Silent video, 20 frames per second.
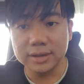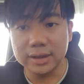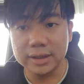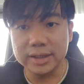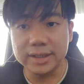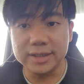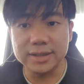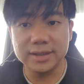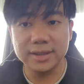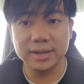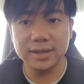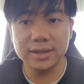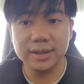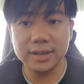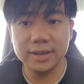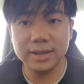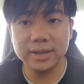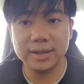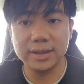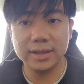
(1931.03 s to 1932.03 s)

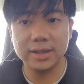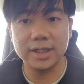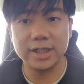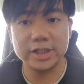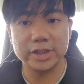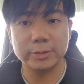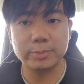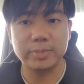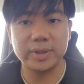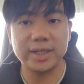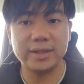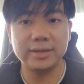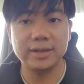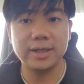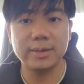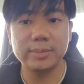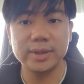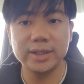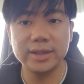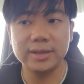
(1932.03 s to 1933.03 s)
easily
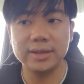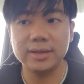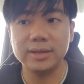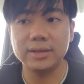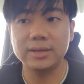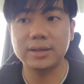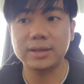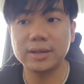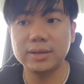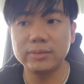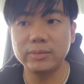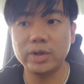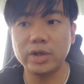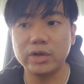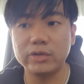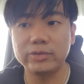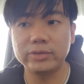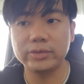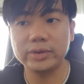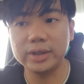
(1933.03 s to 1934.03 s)
explainable in terms
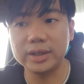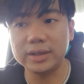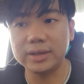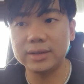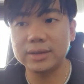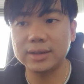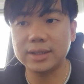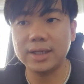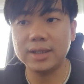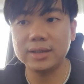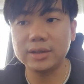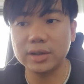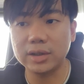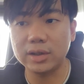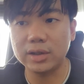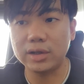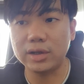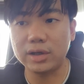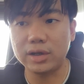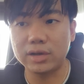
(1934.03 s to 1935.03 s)
of intent
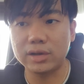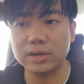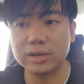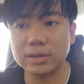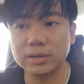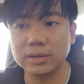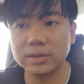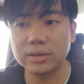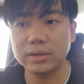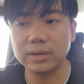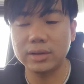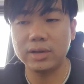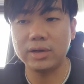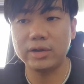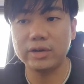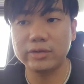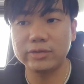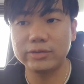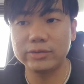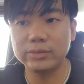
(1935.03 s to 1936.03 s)
or
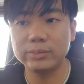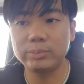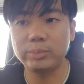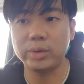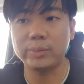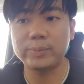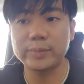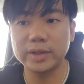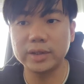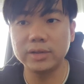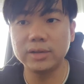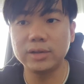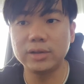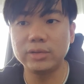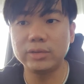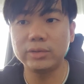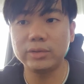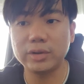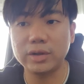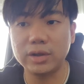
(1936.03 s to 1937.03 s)
of proper
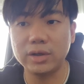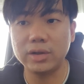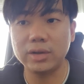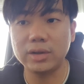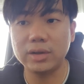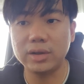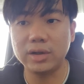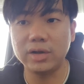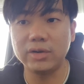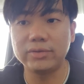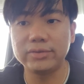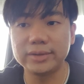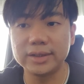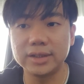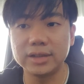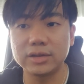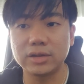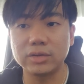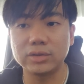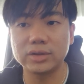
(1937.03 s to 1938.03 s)
law of
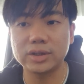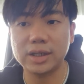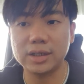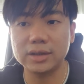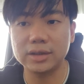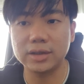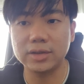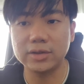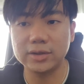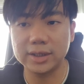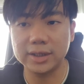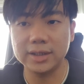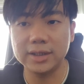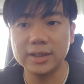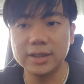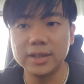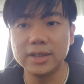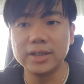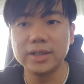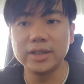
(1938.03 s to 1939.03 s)
the contract theory.
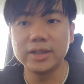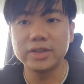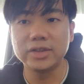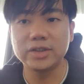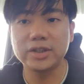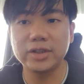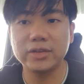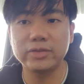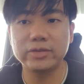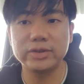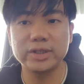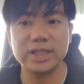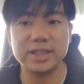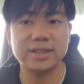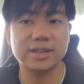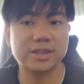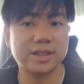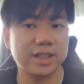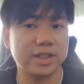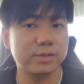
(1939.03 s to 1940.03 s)
Chief
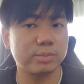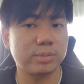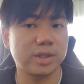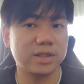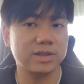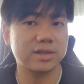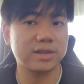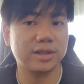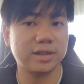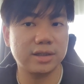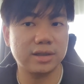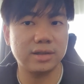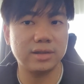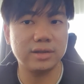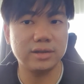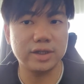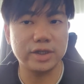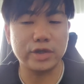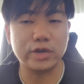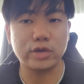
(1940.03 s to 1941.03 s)
Justice Marshall
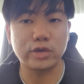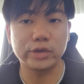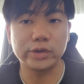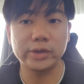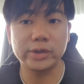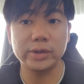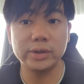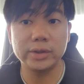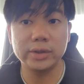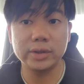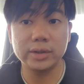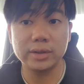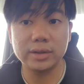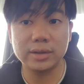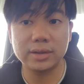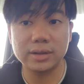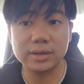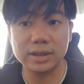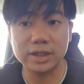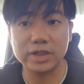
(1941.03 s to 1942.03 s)

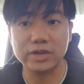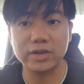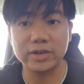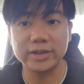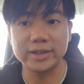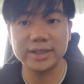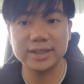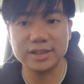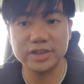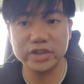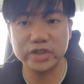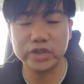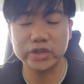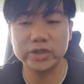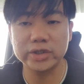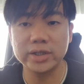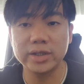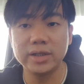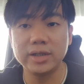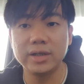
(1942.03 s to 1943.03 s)
recognition
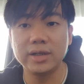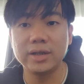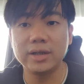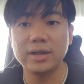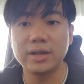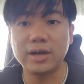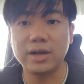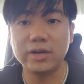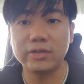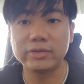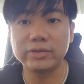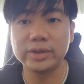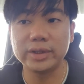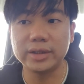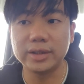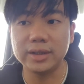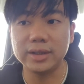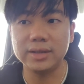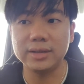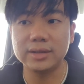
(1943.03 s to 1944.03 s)
of
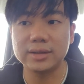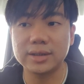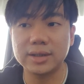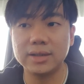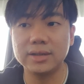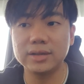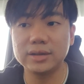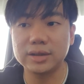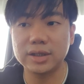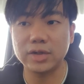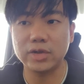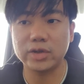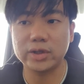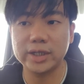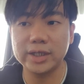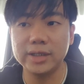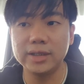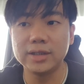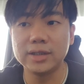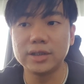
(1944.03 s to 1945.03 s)
the intent
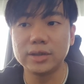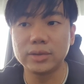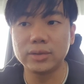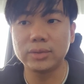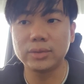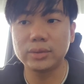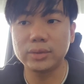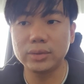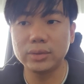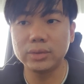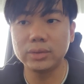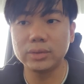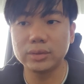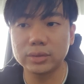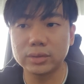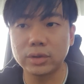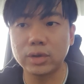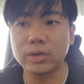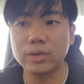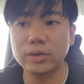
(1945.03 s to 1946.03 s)
theory
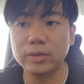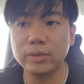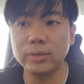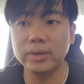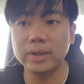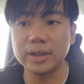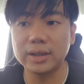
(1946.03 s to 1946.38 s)
through